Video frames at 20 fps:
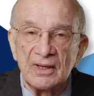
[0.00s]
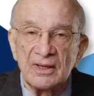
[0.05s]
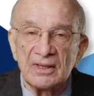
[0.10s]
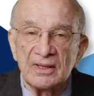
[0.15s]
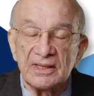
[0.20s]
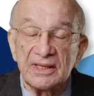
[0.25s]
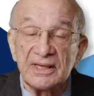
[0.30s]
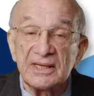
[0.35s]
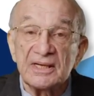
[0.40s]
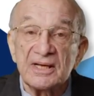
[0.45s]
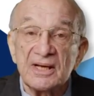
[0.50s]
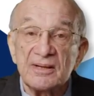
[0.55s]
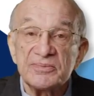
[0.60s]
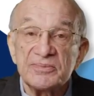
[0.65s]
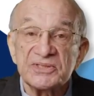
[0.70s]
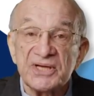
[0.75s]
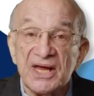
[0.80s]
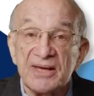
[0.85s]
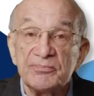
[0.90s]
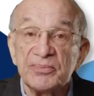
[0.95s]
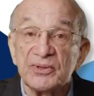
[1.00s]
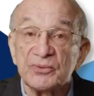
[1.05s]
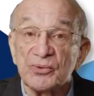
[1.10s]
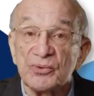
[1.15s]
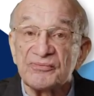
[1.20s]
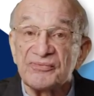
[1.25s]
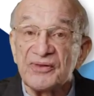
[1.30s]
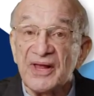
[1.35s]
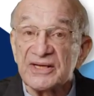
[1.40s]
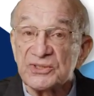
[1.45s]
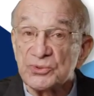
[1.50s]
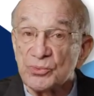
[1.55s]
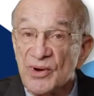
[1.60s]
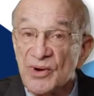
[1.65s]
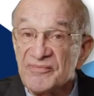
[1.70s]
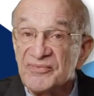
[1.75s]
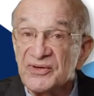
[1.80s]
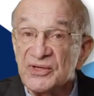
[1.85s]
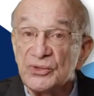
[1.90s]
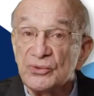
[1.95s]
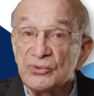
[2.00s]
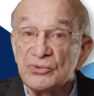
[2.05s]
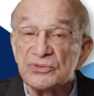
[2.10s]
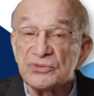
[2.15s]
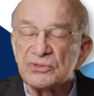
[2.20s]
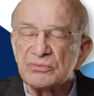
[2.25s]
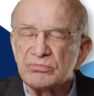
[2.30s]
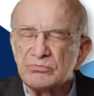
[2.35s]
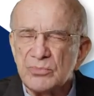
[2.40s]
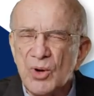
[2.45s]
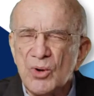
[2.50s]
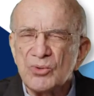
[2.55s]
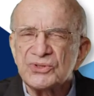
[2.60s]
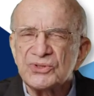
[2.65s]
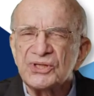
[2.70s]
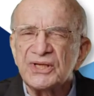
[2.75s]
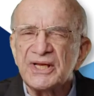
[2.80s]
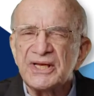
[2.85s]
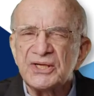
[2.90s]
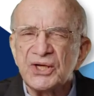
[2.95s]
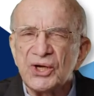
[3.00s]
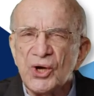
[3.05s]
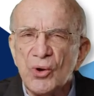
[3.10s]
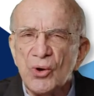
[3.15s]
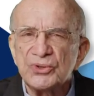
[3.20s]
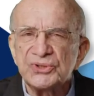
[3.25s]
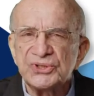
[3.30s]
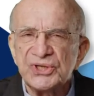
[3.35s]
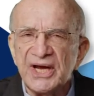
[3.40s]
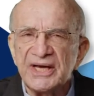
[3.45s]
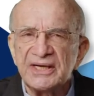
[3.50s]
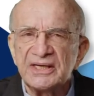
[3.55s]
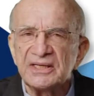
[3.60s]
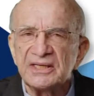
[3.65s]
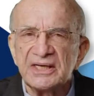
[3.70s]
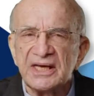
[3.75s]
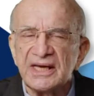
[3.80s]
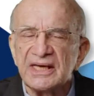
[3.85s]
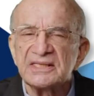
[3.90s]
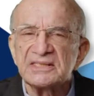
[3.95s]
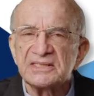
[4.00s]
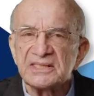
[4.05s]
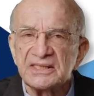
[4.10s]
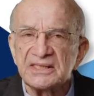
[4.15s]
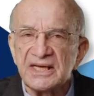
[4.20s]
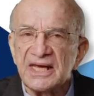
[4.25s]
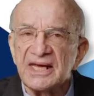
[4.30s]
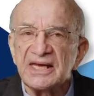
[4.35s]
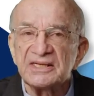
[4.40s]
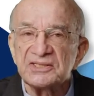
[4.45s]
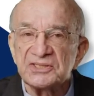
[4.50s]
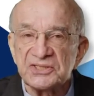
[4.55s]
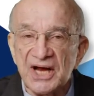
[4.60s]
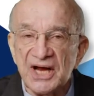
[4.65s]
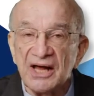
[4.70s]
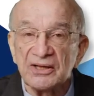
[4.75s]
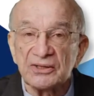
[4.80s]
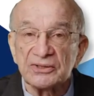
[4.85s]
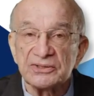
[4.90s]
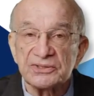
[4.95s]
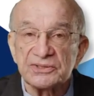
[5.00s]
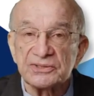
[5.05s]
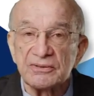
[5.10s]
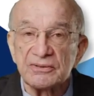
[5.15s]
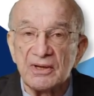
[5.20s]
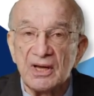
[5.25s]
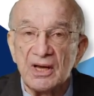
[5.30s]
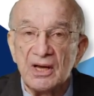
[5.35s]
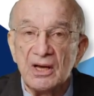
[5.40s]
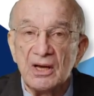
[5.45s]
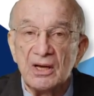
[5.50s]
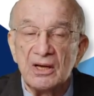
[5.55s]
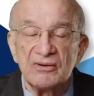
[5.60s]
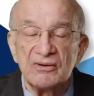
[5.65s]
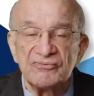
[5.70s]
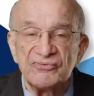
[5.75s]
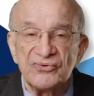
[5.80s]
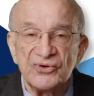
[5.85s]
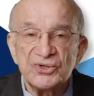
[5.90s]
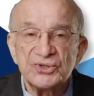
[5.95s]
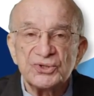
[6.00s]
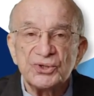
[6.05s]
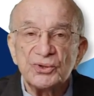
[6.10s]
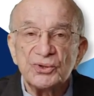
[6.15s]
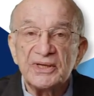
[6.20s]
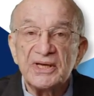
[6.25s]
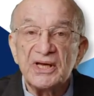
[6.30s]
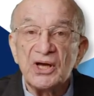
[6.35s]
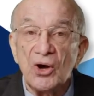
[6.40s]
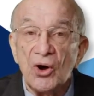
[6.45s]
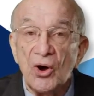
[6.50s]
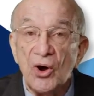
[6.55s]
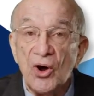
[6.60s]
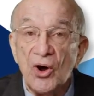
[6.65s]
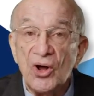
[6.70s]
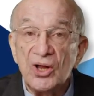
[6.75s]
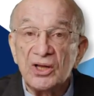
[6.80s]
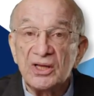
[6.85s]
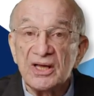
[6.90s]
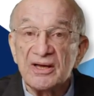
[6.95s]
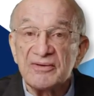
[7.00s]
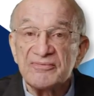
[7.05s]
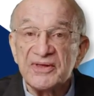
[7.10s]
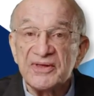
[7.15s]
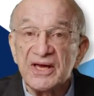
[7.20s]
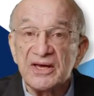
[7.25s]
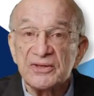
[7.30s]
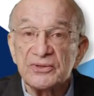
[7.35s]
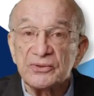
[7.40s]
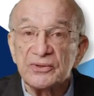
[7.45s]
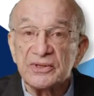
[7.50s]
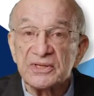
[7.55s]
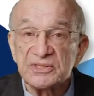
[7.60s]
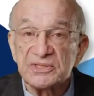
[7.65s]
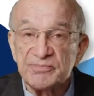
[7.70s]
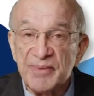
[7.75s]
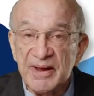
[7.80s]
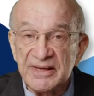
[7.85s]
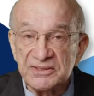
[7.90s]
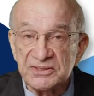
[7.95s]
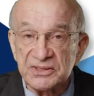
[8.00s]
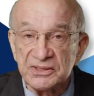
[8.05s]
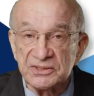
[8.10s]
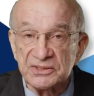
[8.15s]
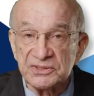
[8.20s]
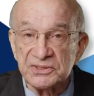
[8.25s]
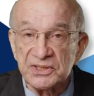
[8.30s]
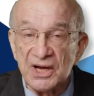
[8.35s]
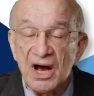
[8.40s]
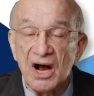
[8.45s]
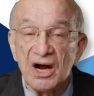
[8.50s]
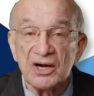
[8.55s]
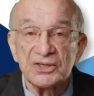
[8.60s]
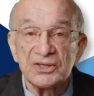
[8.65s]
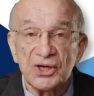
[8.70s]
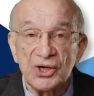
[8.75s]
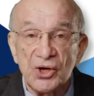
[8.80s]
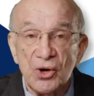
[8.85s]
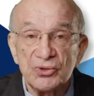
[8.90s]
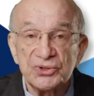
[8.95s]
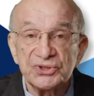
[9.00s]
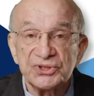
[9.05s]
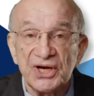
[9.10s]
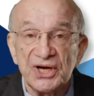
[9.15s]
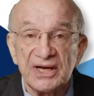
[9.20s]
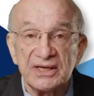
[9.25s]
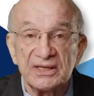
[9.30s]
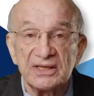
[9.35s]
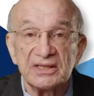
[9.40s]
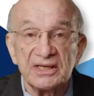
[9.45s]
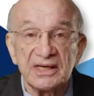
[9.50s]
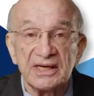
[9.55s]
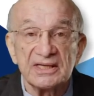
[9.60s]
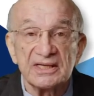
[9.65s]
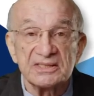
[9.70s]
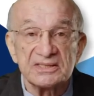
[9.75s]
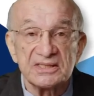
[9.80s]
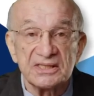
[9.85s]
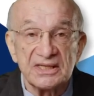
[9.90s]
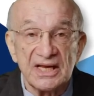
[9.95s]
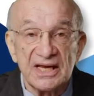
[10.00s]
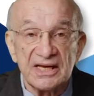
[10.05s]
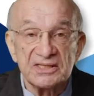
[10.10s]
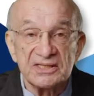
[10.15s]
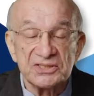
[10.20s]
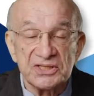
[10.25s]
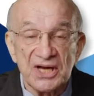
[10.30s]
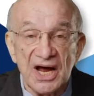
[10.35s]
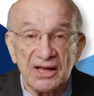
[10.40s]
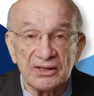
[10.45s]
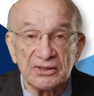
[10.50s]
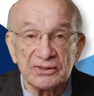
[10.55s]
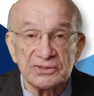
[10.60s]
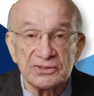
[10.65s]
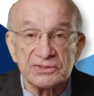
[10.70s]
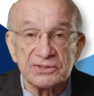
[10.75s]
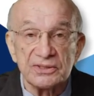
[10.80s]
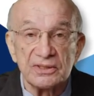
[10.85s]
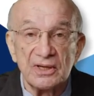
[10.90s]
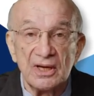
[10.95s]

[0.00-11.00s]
The income statement reflects revenues mostly negotiated in today's dollars. Virtually all of the other expenses are negotiated in today's dollars.